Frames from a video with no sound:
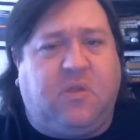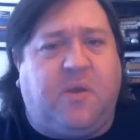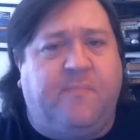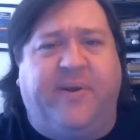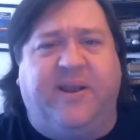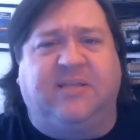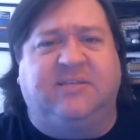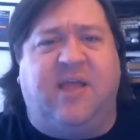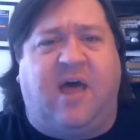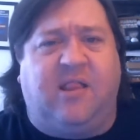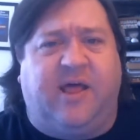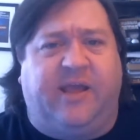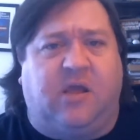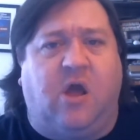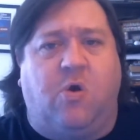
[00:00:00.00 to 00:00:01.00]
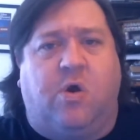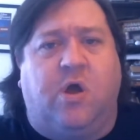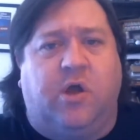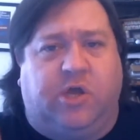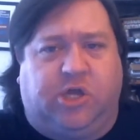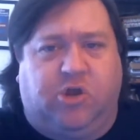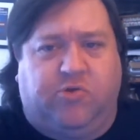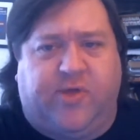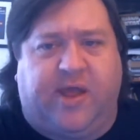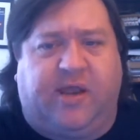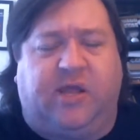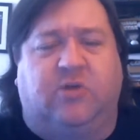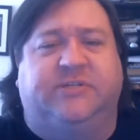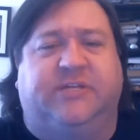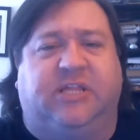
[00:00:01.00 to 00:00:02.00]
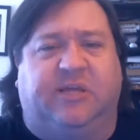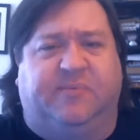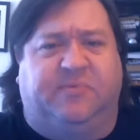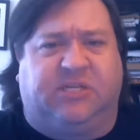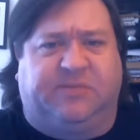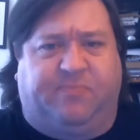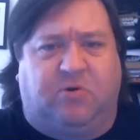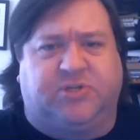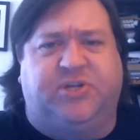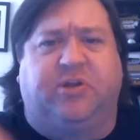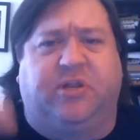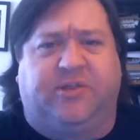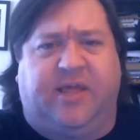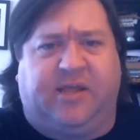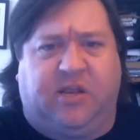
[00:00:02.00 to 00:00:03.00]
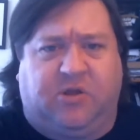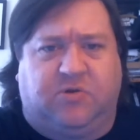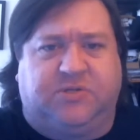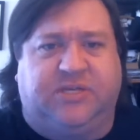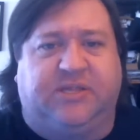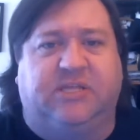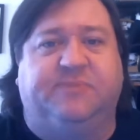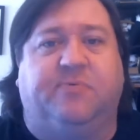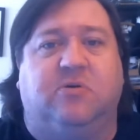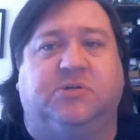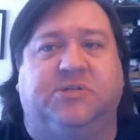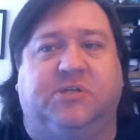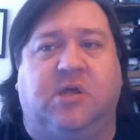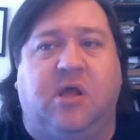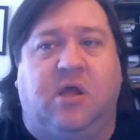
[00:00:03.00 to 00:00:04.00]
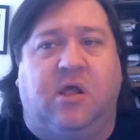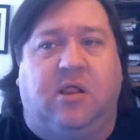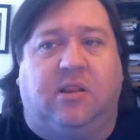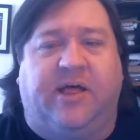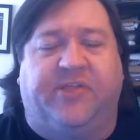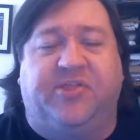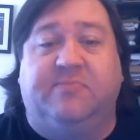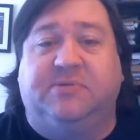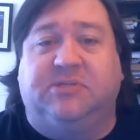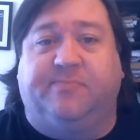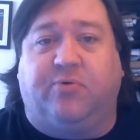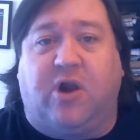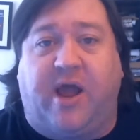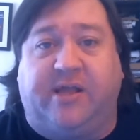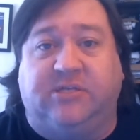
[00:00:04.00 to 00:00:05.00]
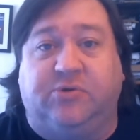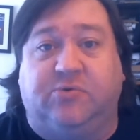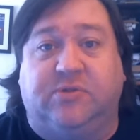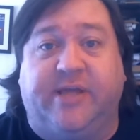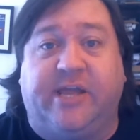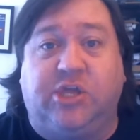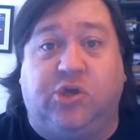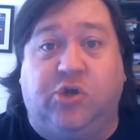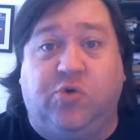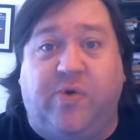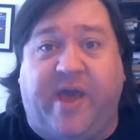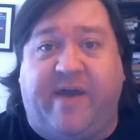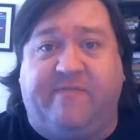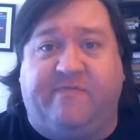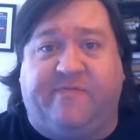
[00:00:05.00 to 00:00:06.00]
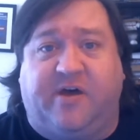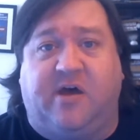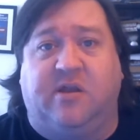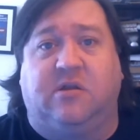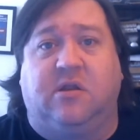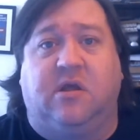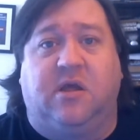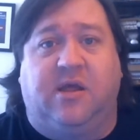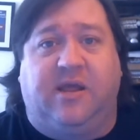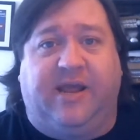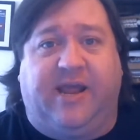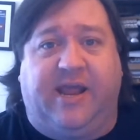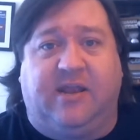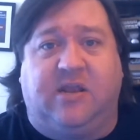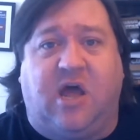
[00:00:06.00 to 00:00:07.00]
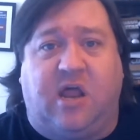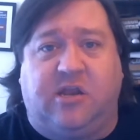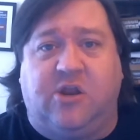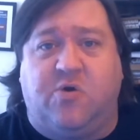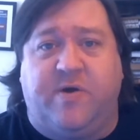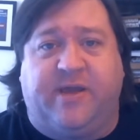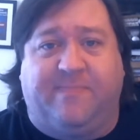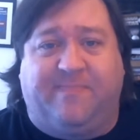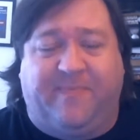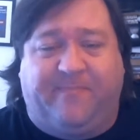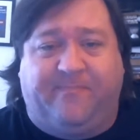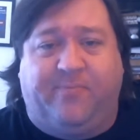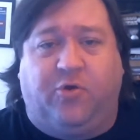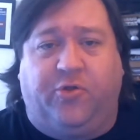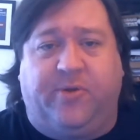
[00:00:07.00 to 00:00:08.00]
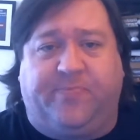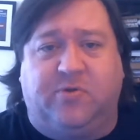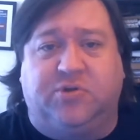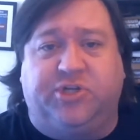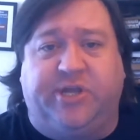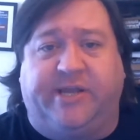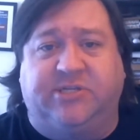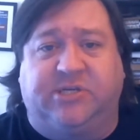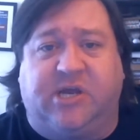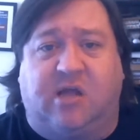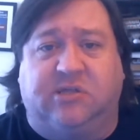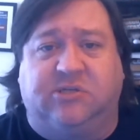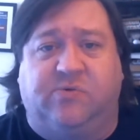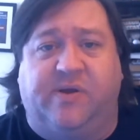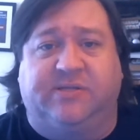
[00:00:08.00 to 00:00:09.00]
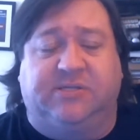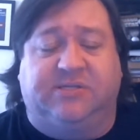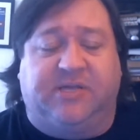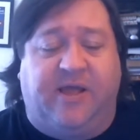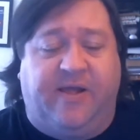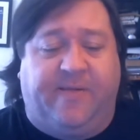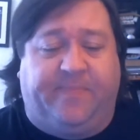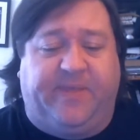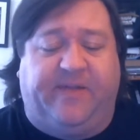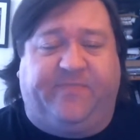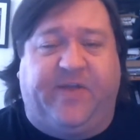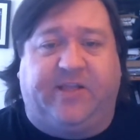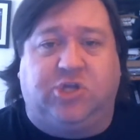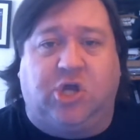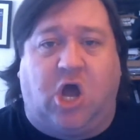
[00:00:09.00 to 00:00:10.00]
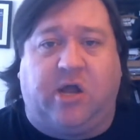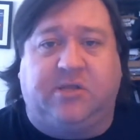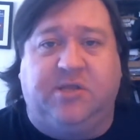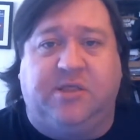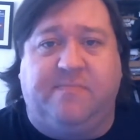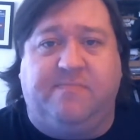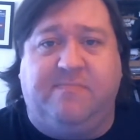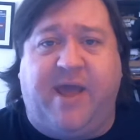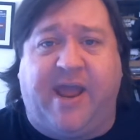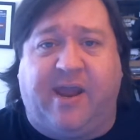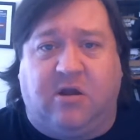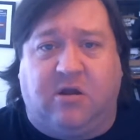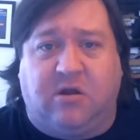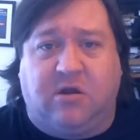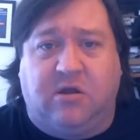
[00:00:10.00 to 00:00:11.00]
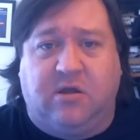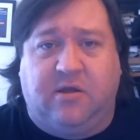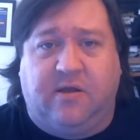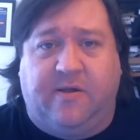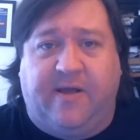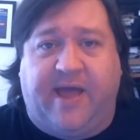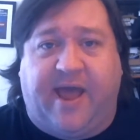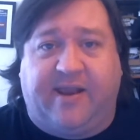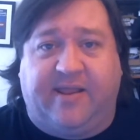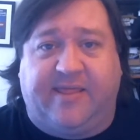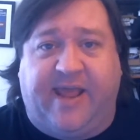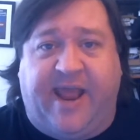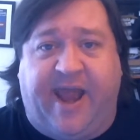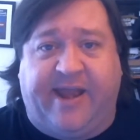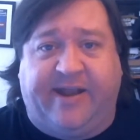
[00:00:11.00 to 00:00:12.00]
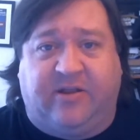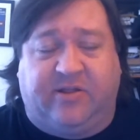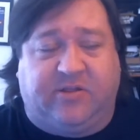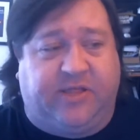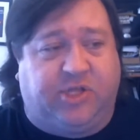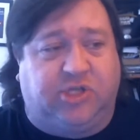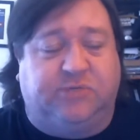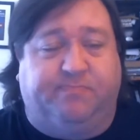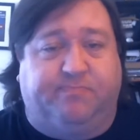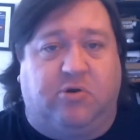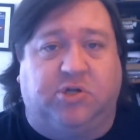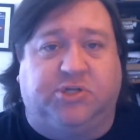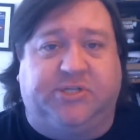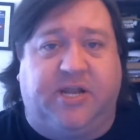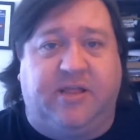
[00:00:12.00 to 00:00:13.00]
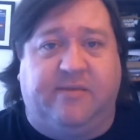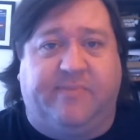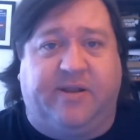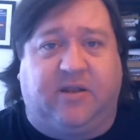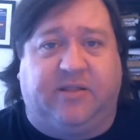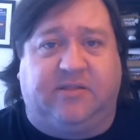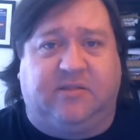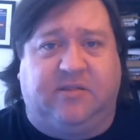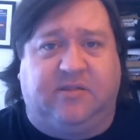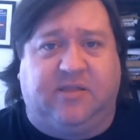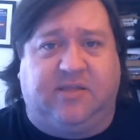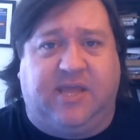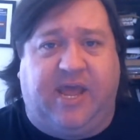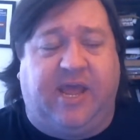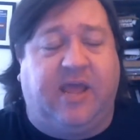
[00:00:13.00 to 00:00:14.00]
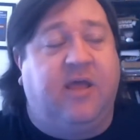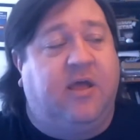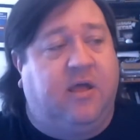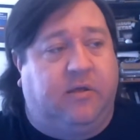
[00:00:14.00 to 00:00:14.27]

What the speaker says: But it's not like, oh, You're then going to go see this person. You're then going to go see this person. Let them surprise you. Let you have fun in not knowing it. Pulled up those chains of consequences. If they talk to the mayor, how do they handle it? Do they just burst in the middle of the day?